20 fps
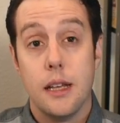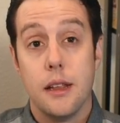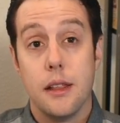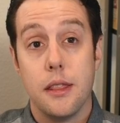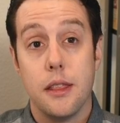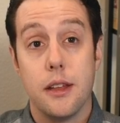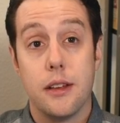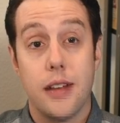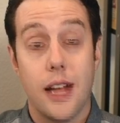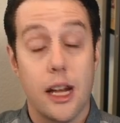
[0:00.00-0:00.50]

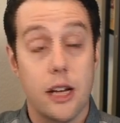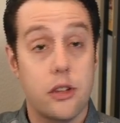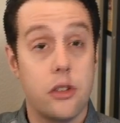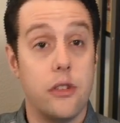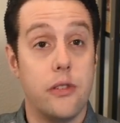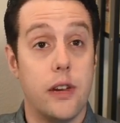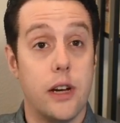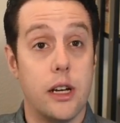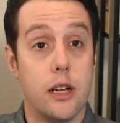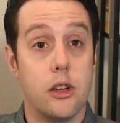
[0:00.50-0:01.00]
the tax
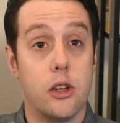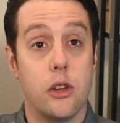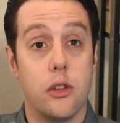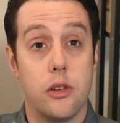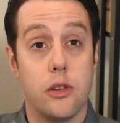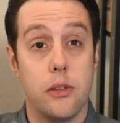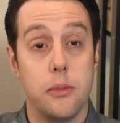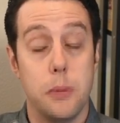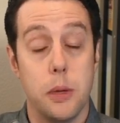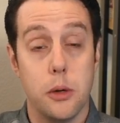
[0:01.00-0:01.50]

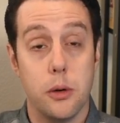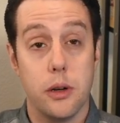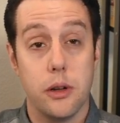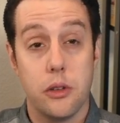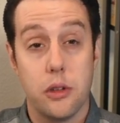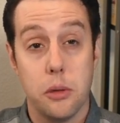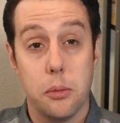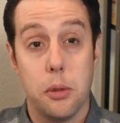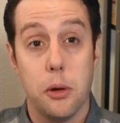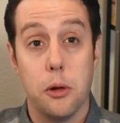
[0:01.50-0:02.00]
advantages of
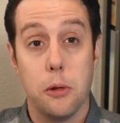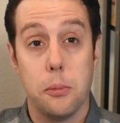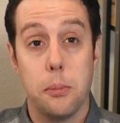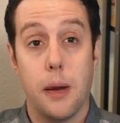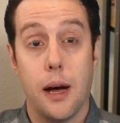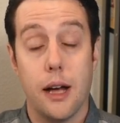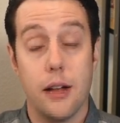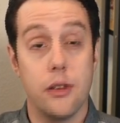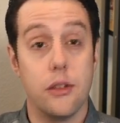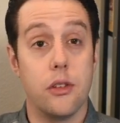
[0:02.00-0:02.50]
municipal
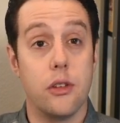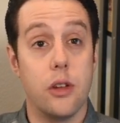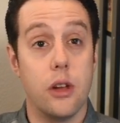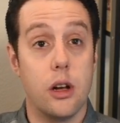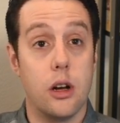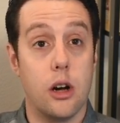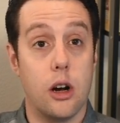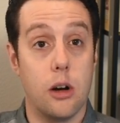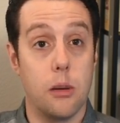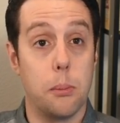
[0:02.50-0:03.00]
bonds
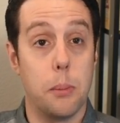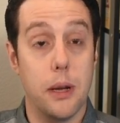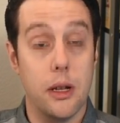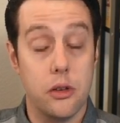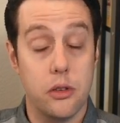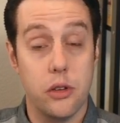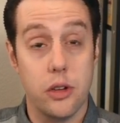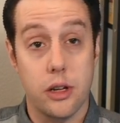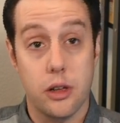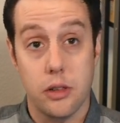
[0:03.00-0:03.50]
are
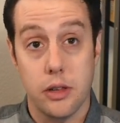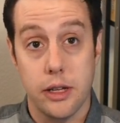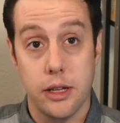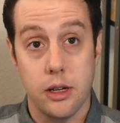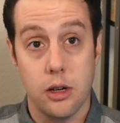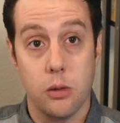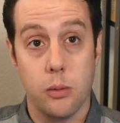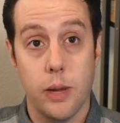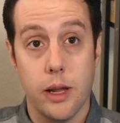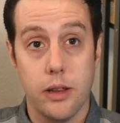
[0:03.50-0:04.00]
basically
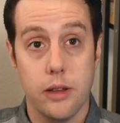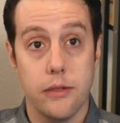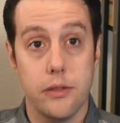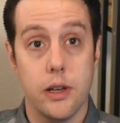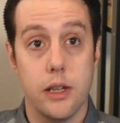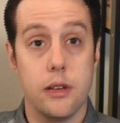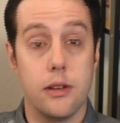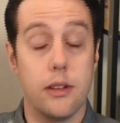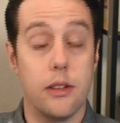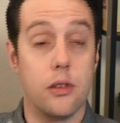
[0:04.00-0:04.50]

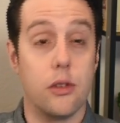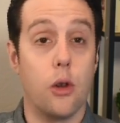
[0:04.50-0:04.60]
irrelevant. This